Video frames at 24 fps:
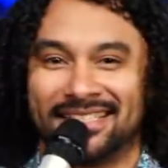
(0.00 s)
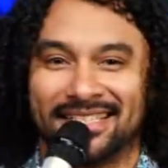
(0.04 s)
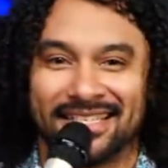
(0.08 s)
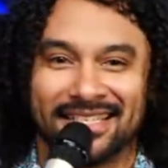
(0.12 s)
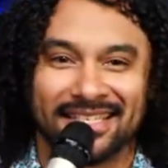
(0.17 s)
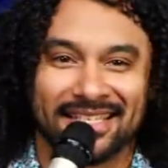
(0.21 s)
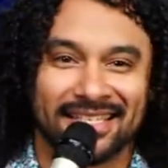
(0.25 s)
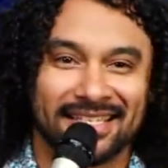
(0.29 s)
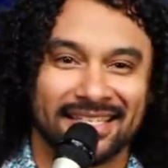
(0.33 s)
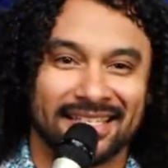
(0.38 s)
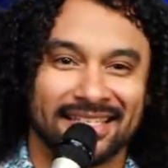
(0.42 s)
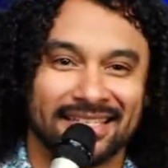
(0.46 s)

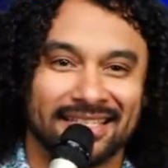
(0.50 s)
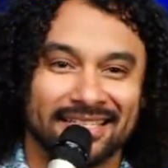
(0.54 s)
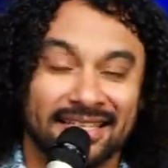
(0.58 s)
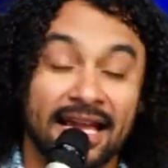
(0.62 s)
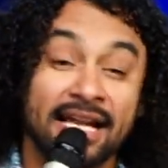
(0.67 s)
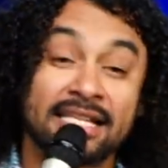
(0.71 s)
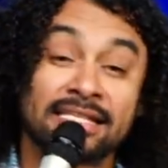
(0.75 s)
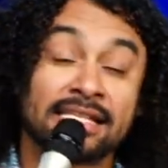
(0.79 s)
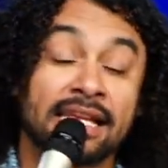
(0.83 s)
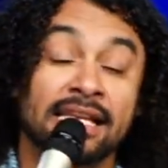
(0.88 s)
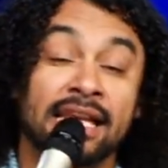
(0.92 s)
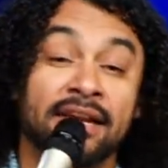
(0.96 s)
Yeah.
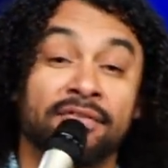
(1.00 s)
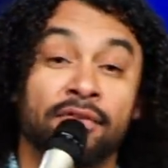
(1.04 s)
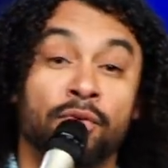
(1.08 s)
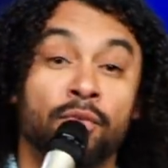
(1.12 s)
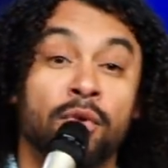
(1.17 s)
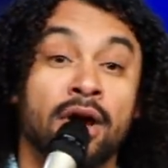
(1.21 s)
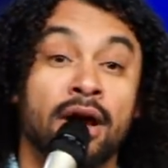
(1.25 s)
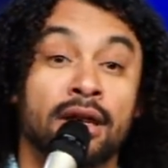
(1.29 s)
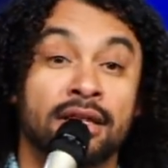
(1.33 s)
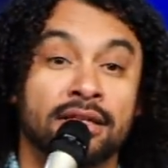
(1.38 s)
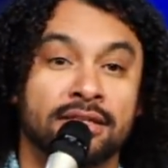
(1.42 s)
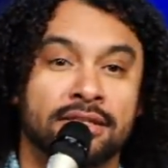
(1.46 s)
Not because I never
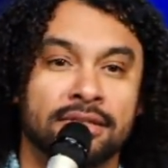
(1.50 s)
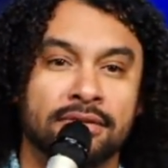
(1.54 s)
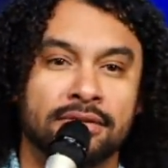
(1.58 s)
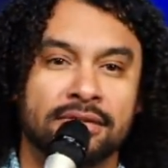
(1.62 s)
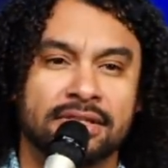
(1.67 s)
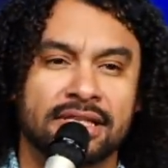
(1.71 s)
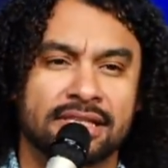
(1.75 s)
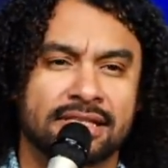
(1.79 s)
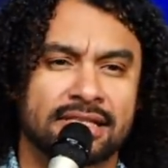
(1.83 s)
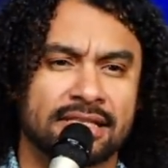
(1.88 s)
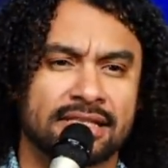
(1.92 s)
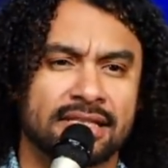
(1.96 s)
wanted to,
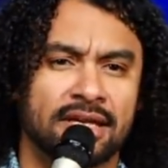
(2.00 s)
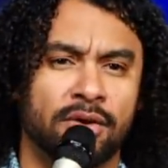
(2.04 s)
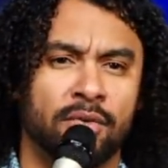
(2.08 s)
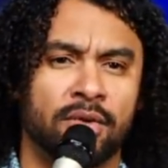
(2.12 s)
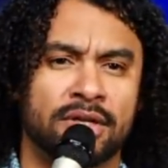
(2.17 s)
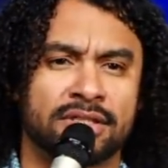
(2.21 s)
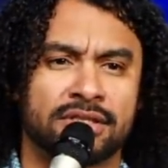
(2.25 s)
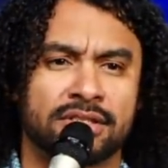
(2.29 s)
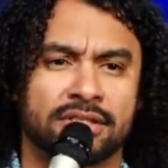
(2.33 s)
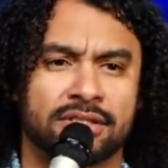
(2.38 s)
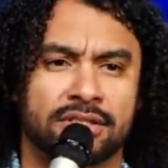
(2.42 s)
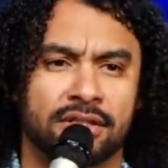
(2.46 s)
just because I
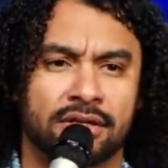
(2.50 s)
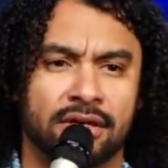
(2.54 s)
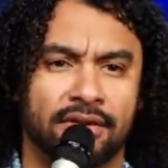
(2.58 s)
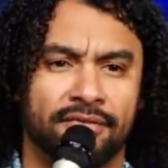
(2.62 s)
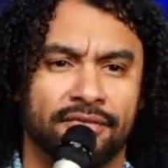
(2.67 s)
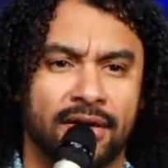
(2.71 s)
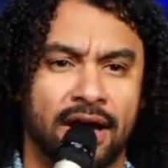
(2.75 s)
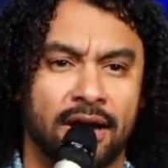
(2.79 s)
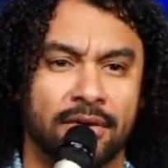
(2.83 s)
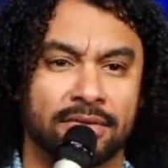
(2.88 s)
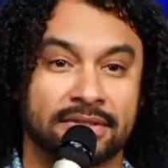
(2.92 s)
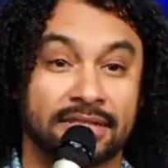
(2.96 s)
wasn't sure
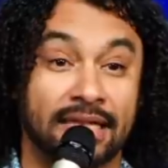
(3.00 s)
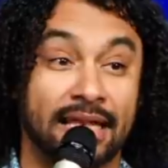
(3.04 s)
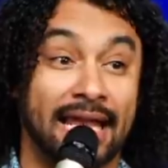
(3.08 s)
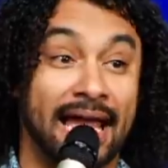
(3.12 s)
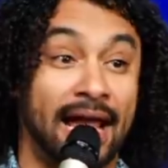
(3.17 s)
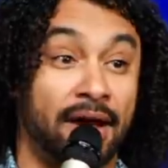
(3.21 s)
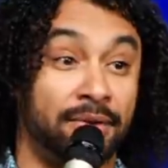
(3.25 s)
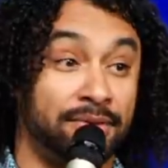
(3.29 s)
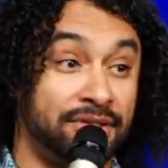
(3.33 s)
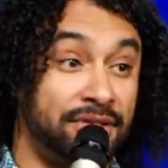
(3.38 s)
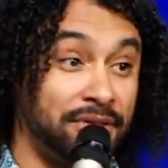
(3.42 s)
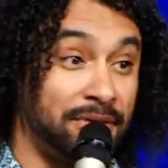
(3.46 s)
if I was
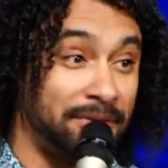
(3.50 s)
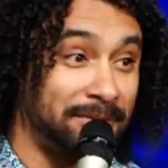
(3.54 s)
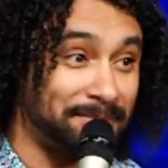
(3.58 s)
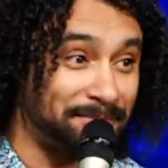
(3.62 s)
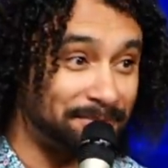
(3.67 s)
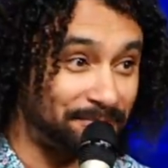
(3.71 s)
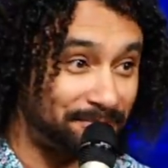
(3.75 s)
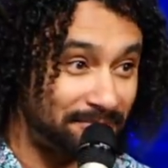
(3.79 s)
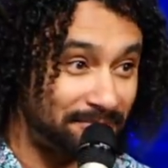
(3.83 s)
allowed to. I'm